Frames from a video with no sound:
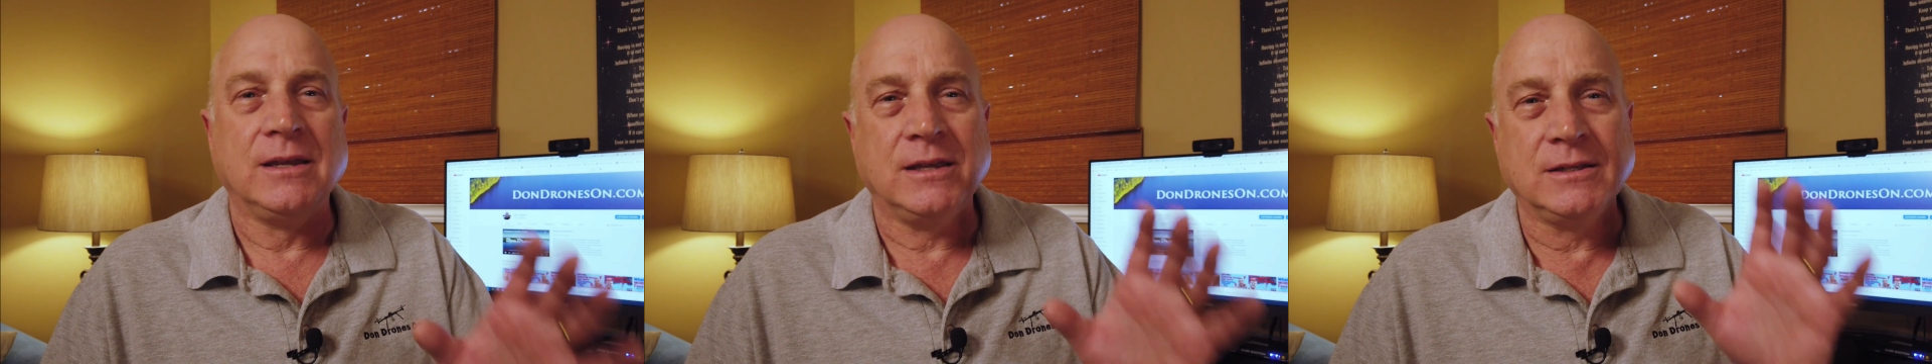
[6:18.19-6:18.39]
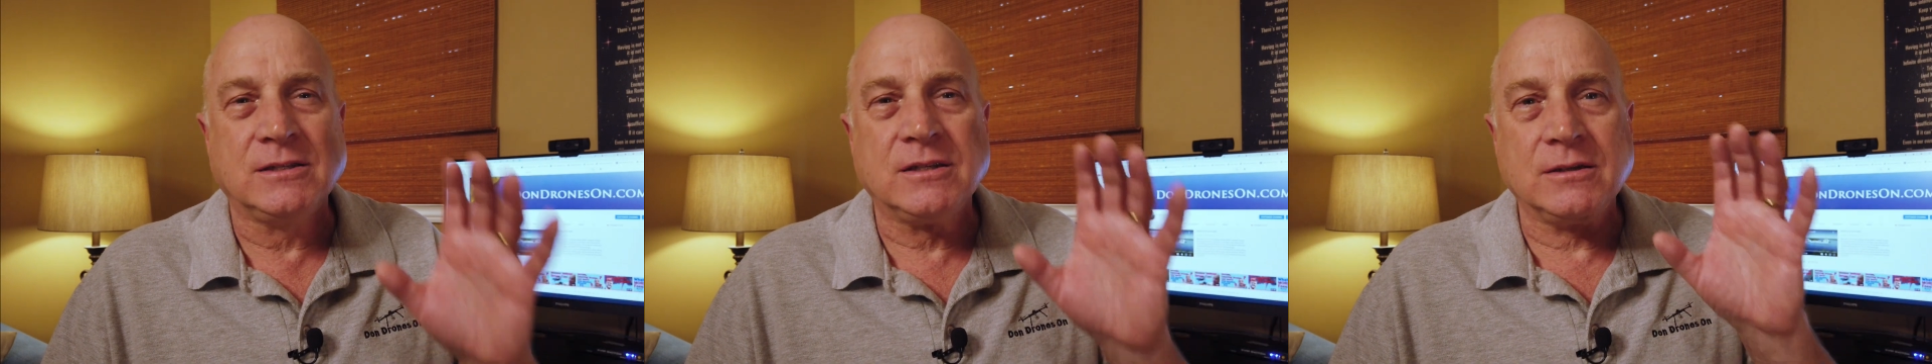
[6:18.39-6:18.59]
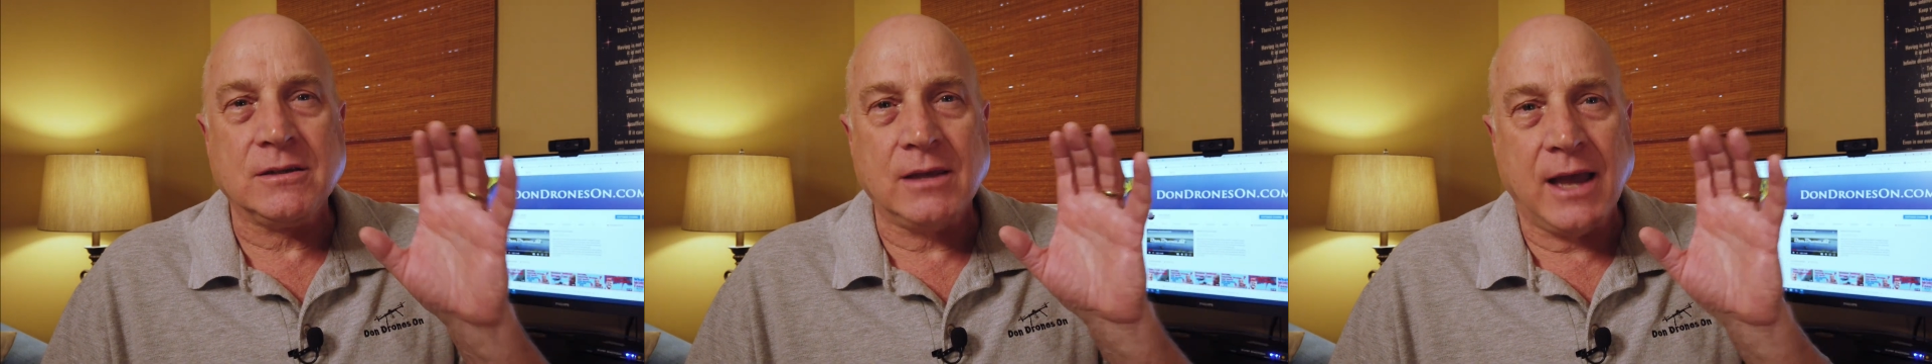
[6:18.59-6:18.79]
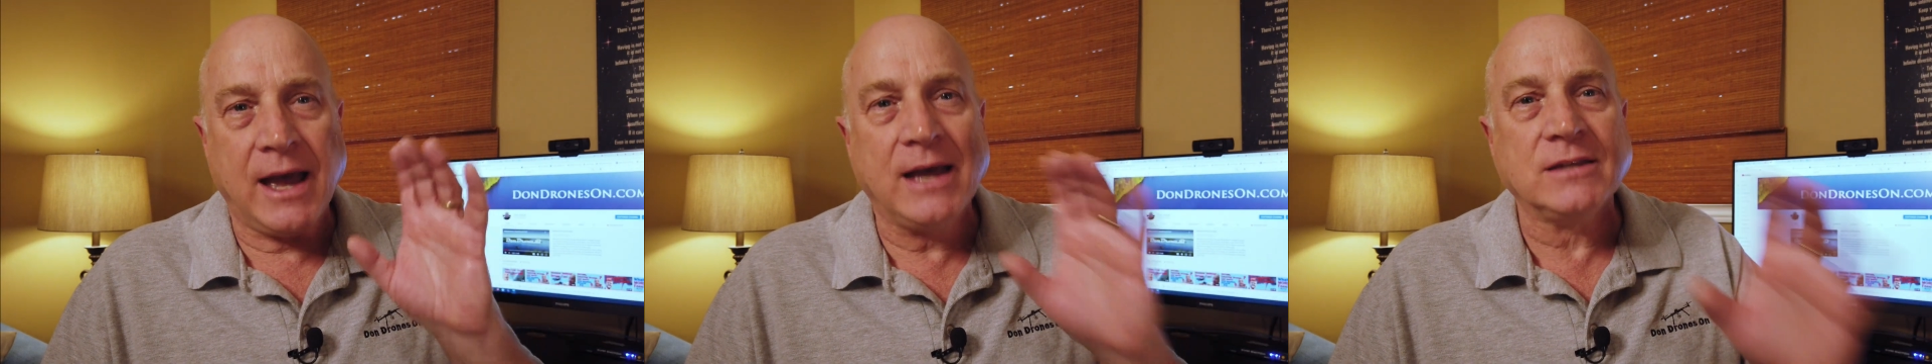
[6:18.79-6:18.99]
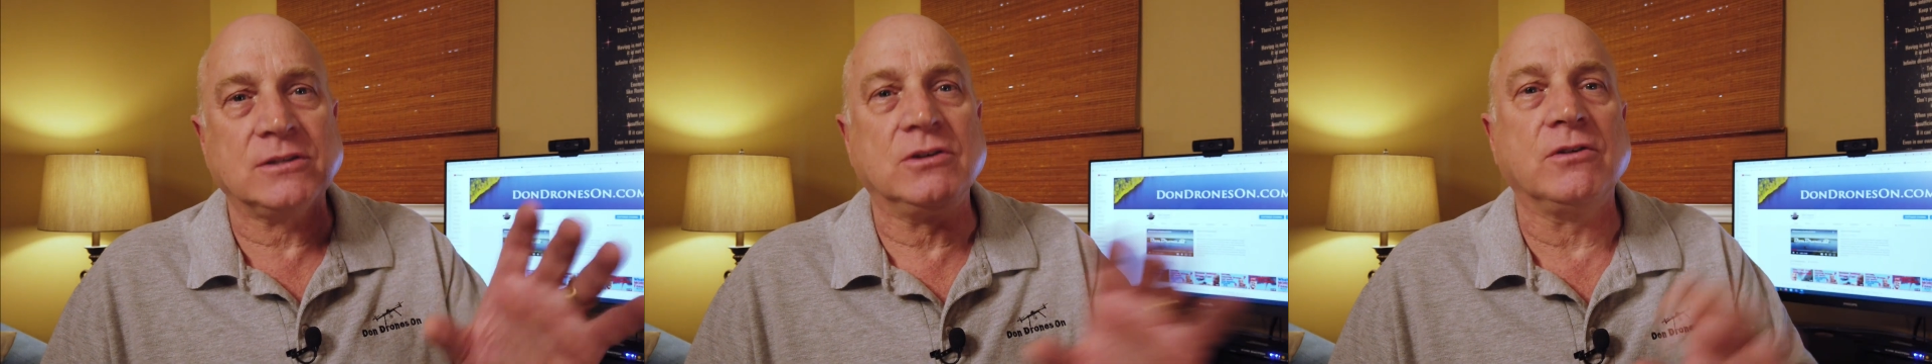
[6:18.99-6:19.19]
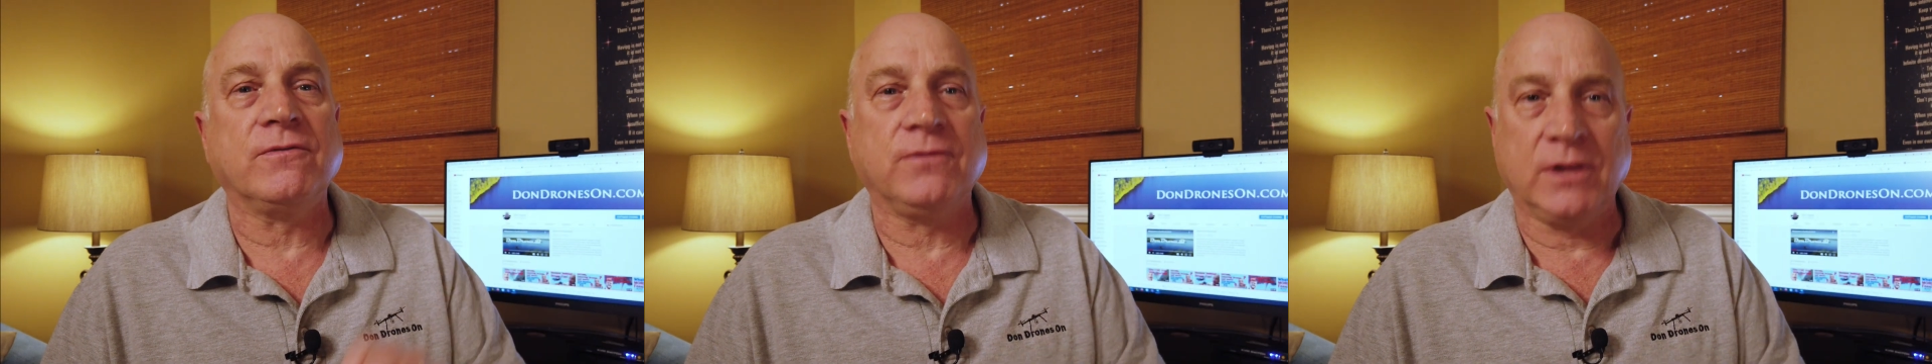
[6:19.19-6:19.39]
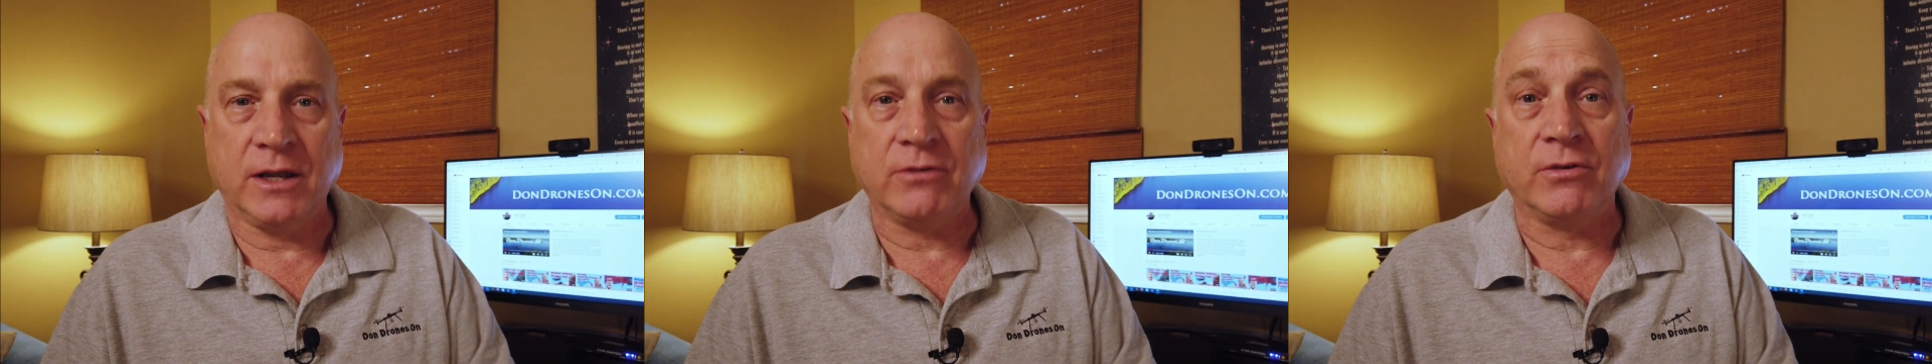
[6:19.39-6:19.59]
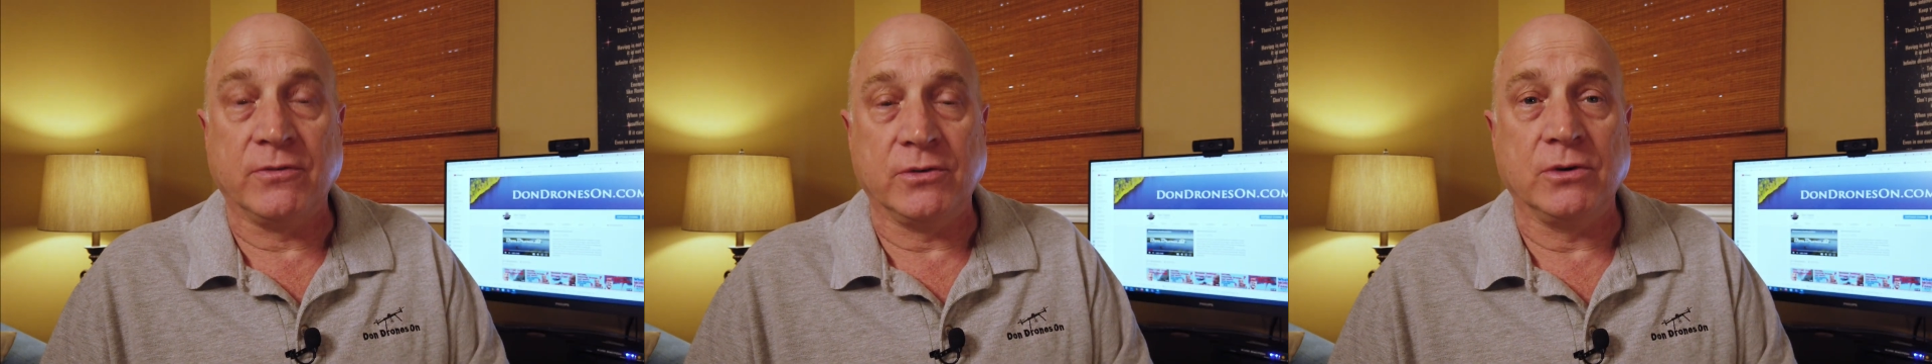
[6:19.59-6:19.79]
is to ask your
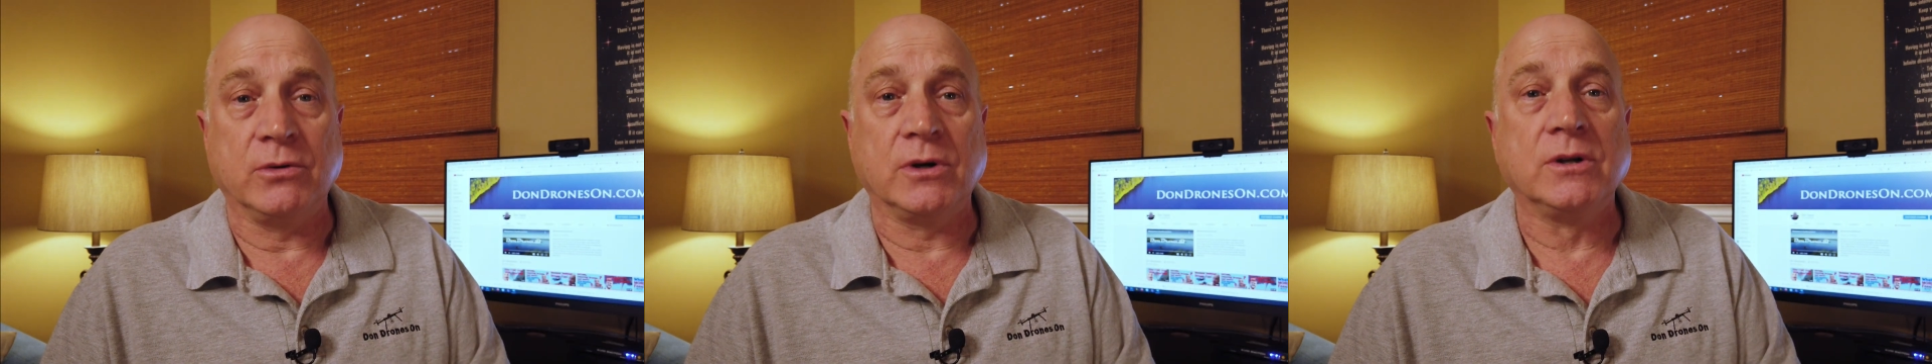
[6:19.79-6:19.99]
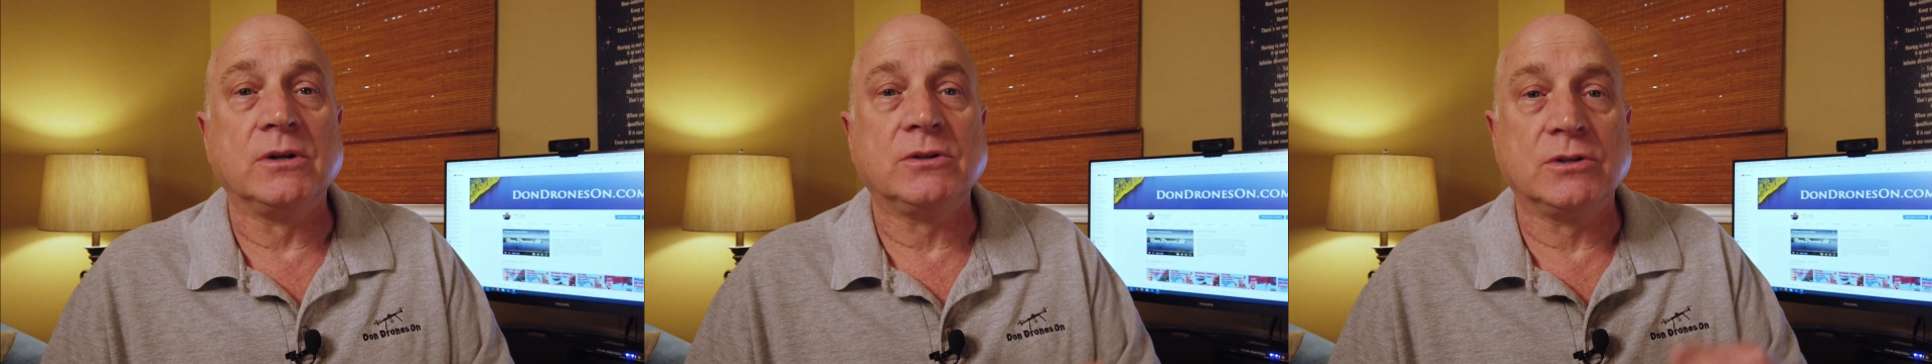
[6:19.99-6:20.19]
flight reviewer